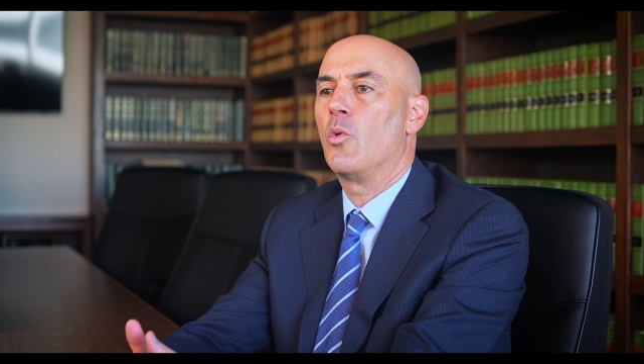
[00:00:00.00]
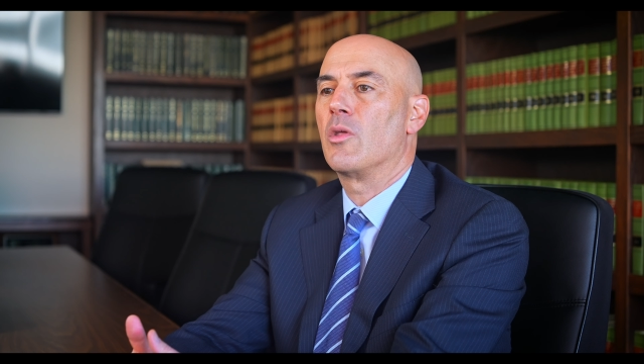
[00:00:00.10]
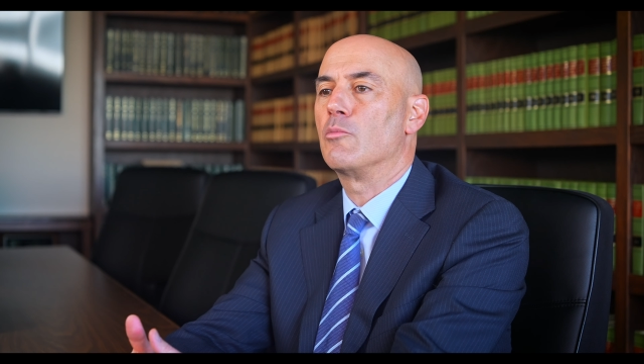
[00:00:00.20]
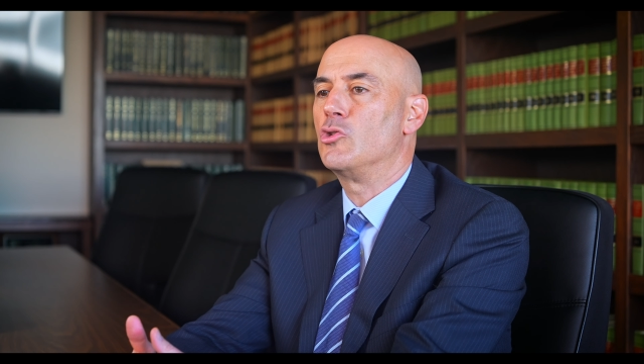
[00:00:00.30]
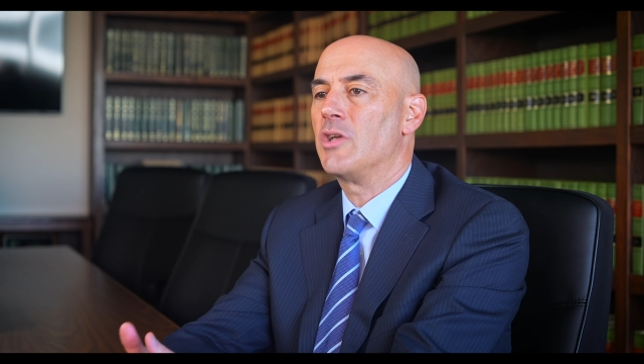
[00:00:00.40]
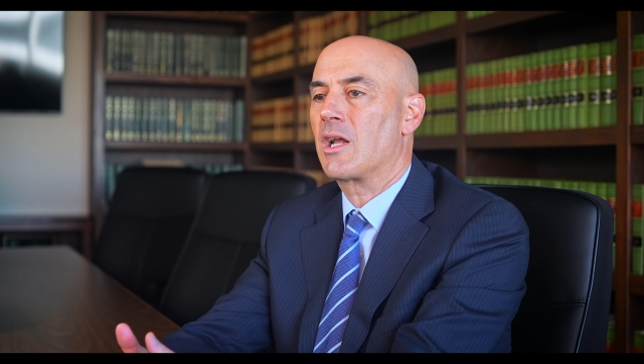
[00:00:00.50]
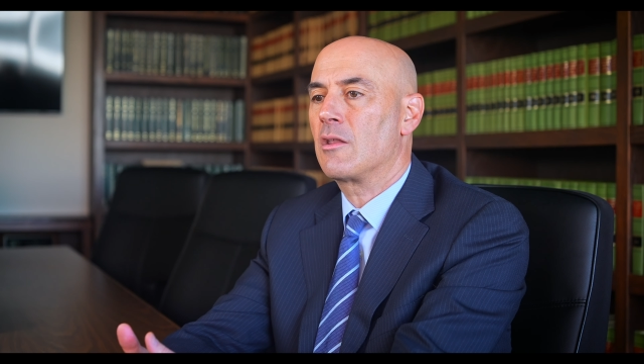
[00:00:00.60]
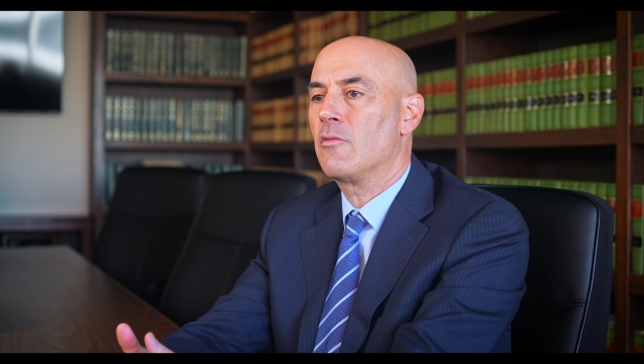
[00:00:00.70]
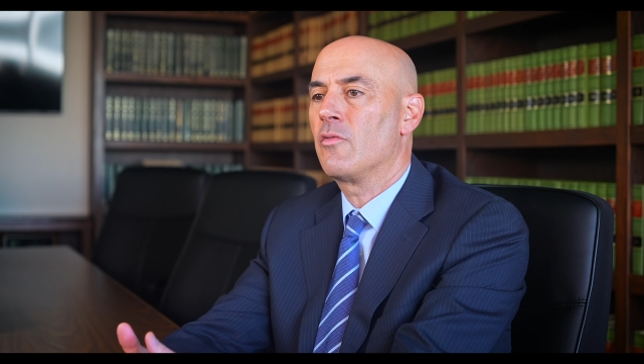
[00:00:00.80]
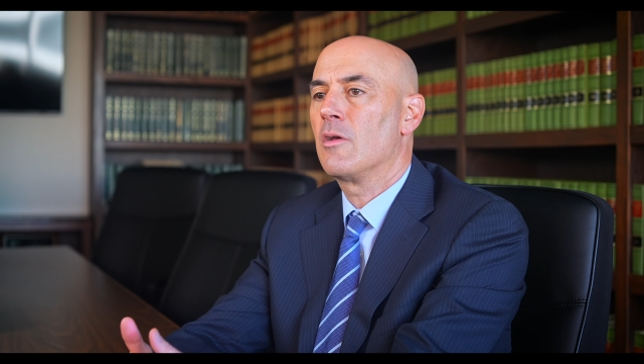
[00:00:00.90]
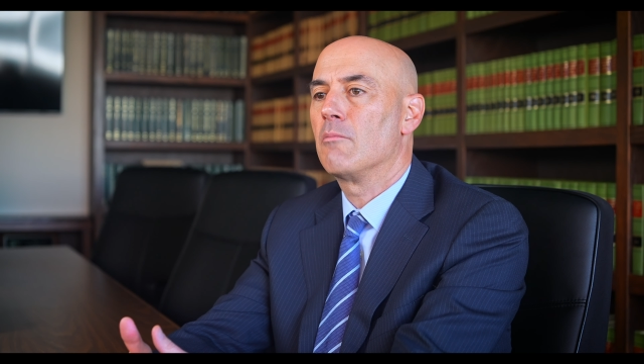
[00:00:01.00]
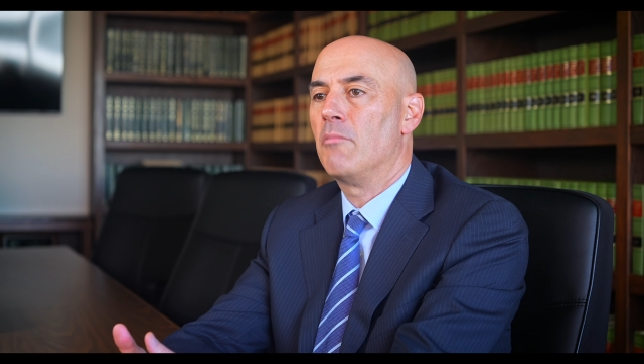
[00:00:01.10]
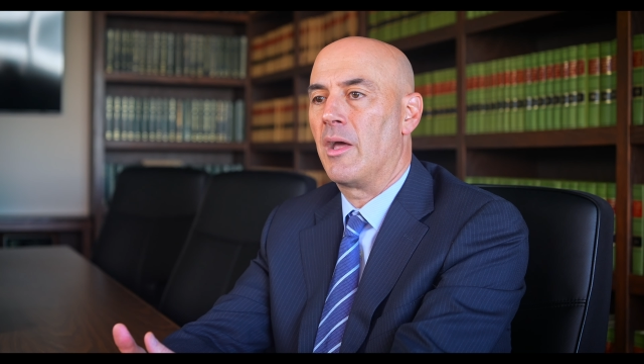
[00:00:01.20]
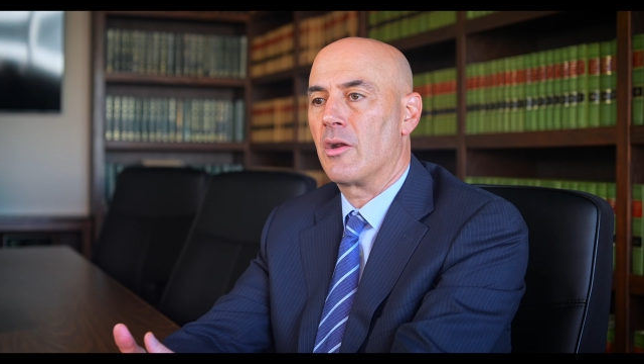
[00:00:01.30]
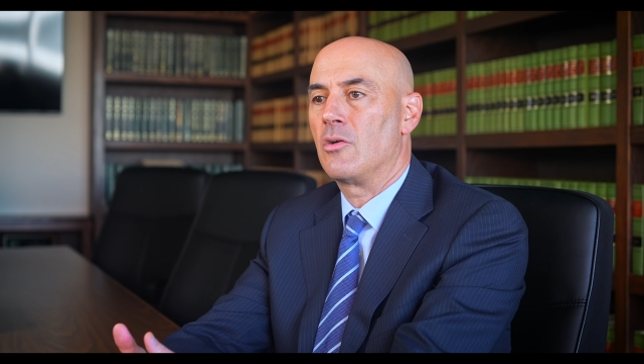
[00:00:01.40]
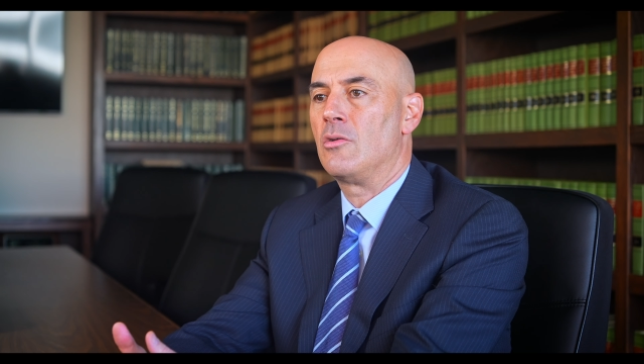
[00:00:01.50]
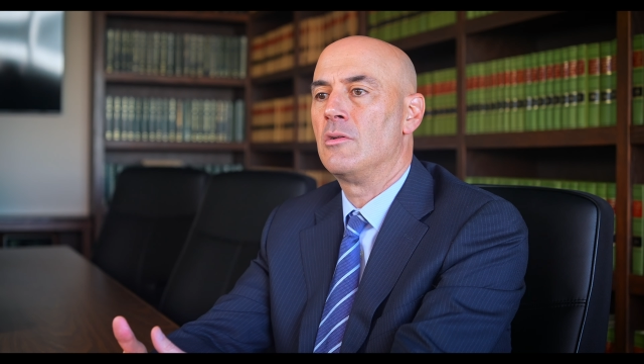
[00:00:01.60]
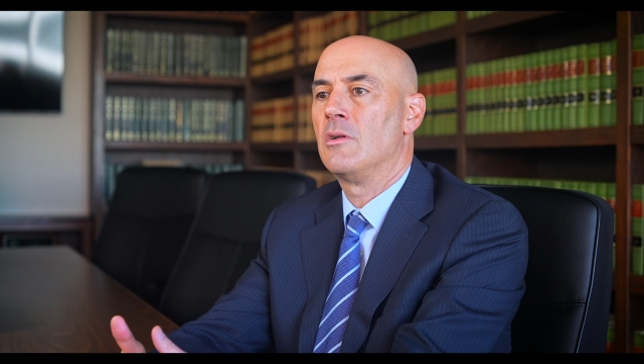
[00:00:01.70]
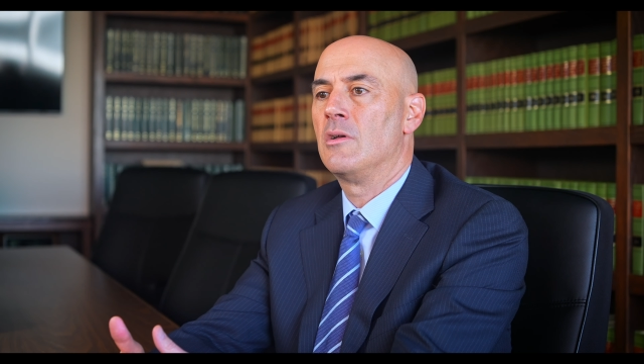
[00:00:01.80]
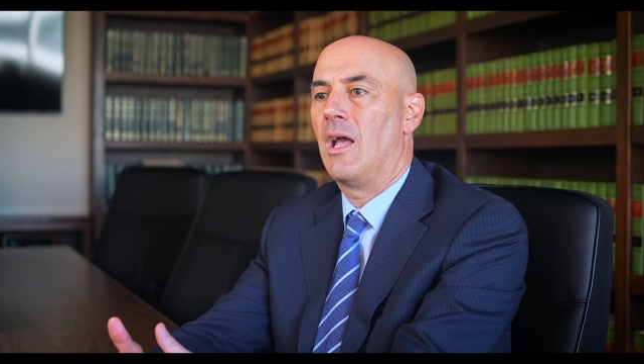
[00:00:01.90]
with objective
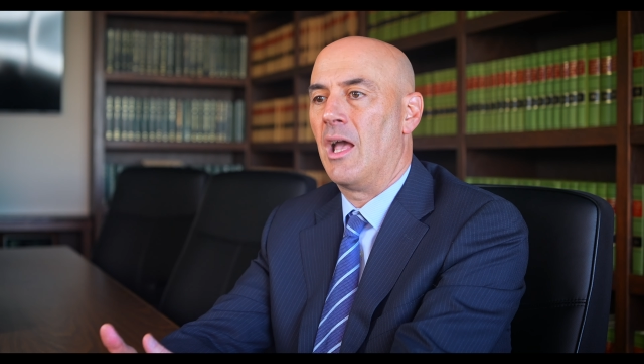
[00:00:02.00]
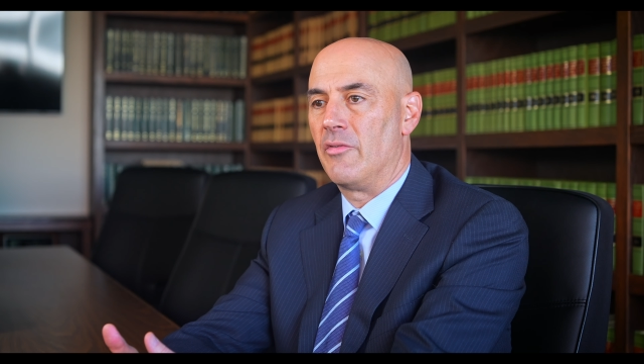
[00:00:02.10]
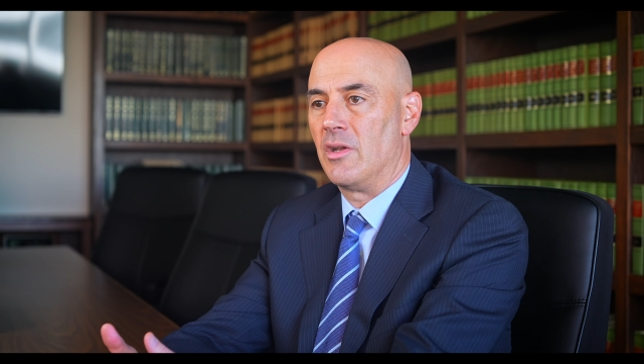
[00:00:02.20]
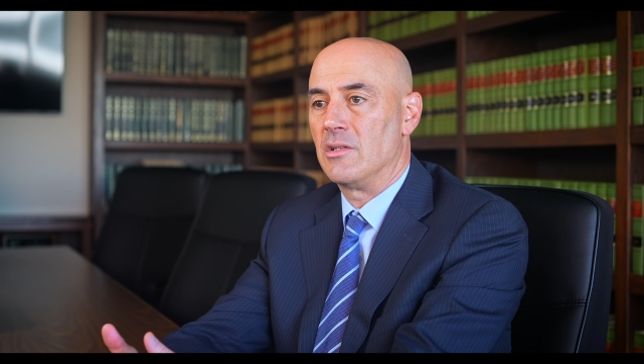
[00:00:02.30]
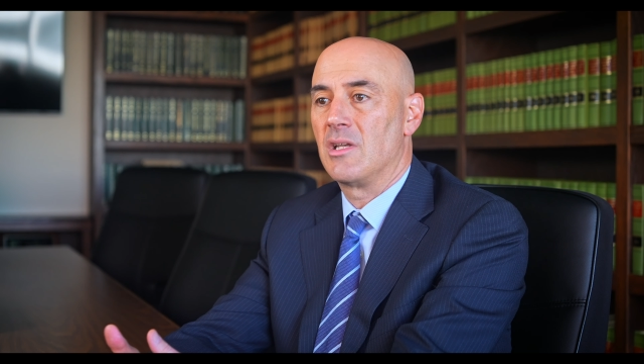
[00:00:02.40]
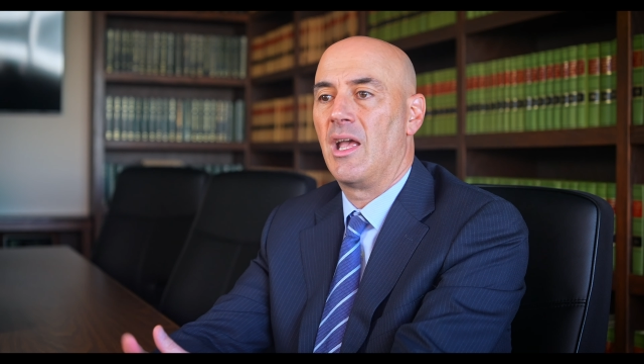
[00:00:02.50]
medical evidence,